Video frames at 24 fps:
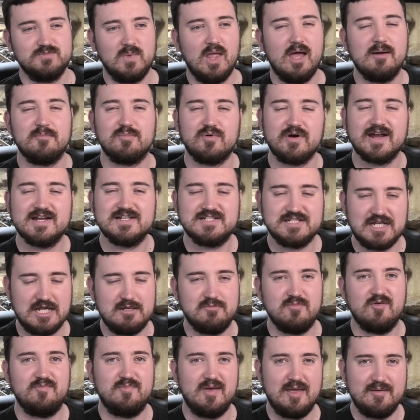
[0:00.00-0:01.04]
and bring a
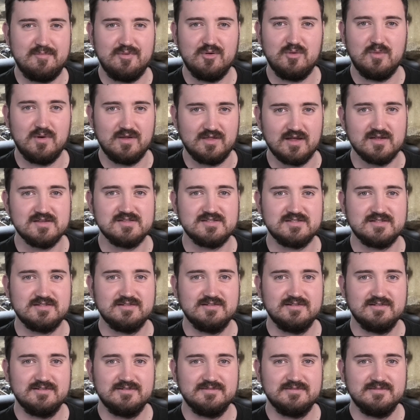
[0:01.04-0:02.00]
team of people with us.